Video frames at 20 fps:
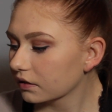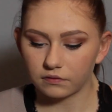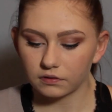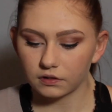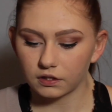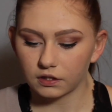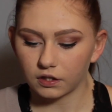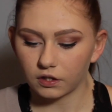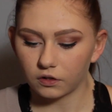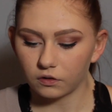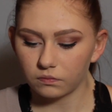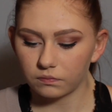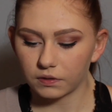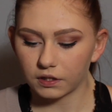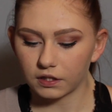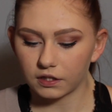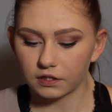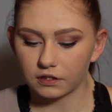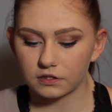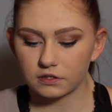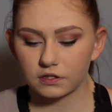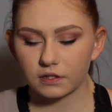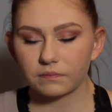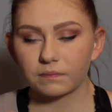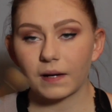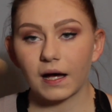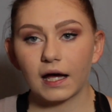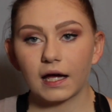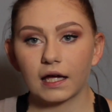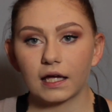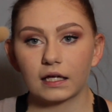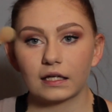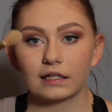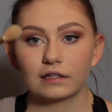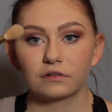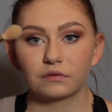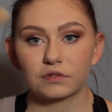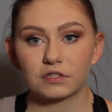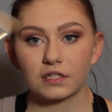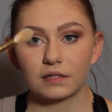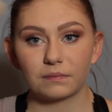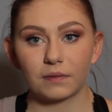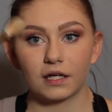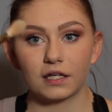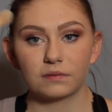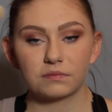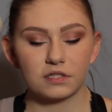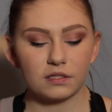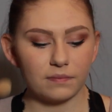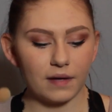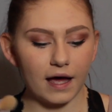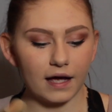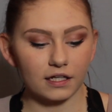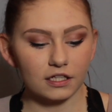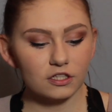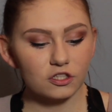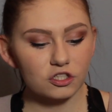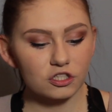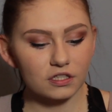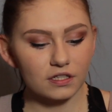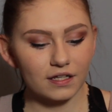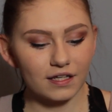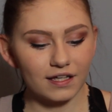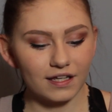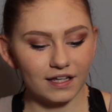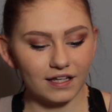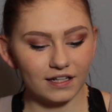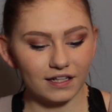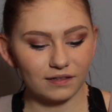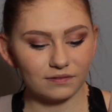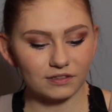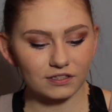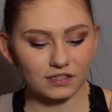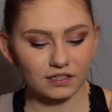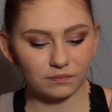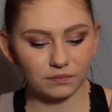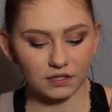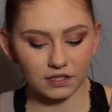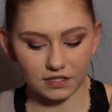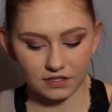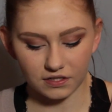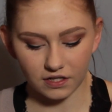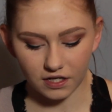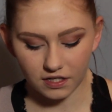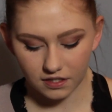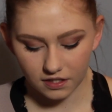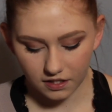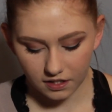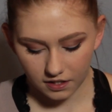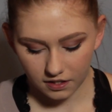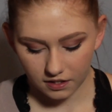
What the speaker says: I don't really know, but it was in my Ipsy package, and I'm just going to put this on.